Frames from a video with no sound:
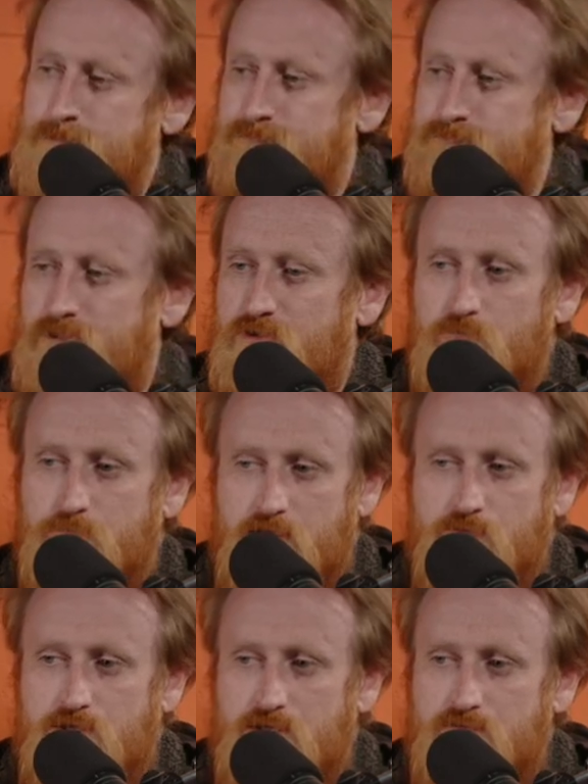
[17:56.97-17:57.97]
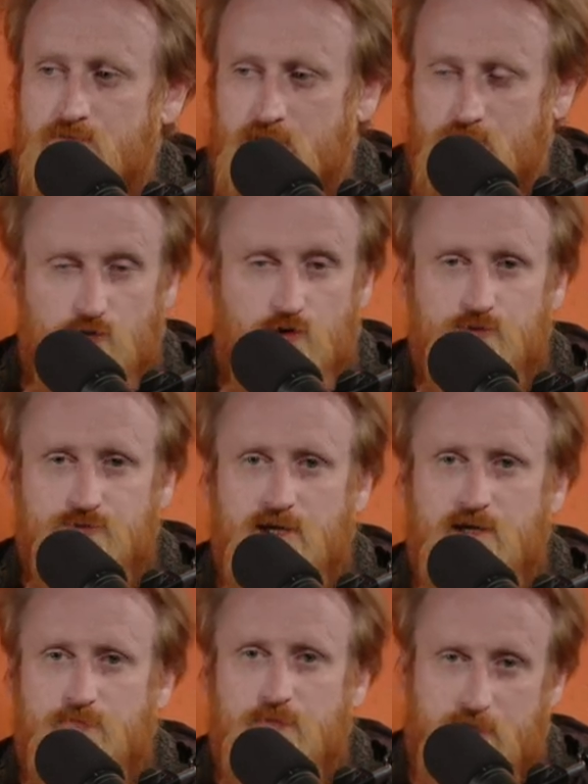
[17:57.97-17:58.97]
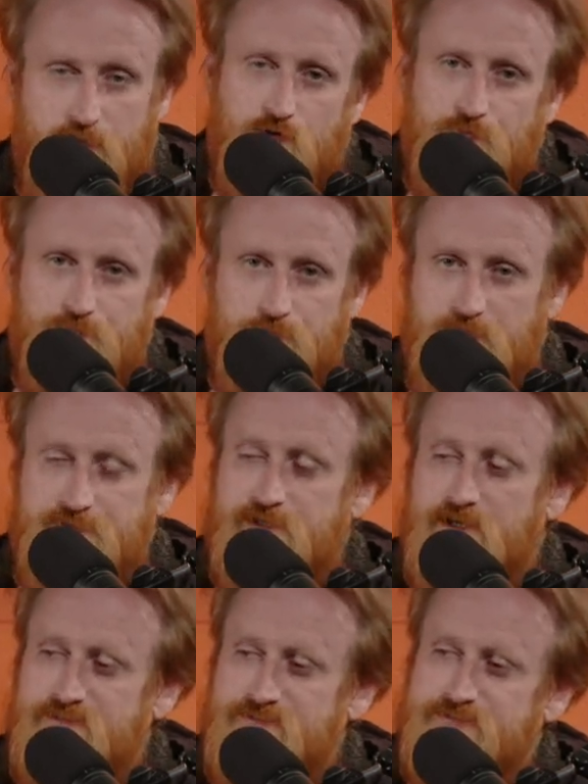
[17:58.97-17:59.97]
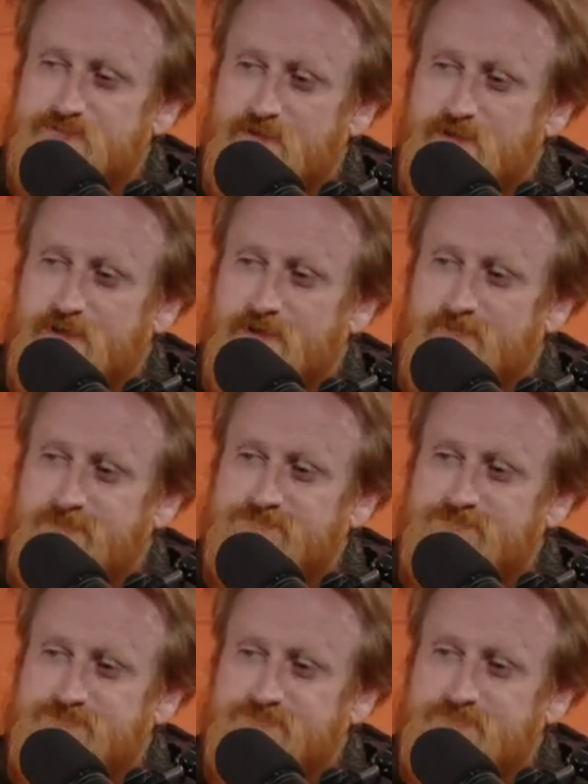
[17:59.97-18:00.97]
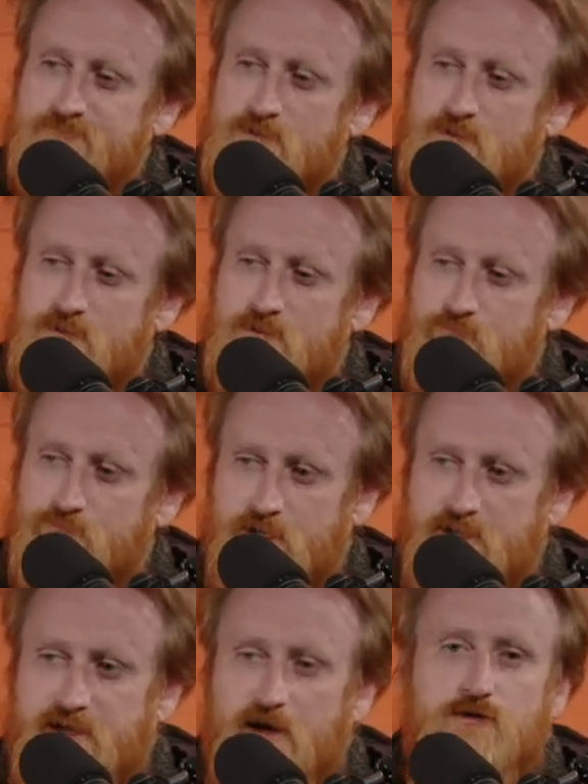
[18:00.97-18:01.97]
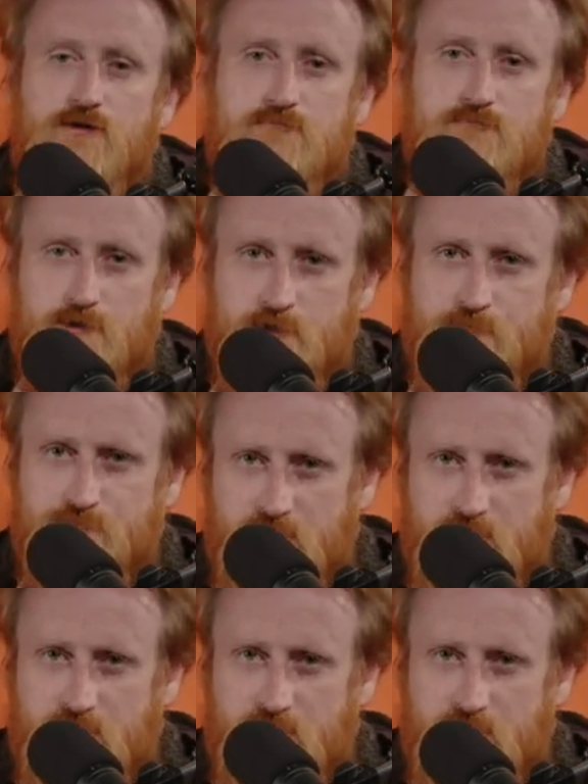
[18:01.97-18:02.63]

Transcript: you know maybe it'll hold up. I hope it does, um, but I doubt it. Look up the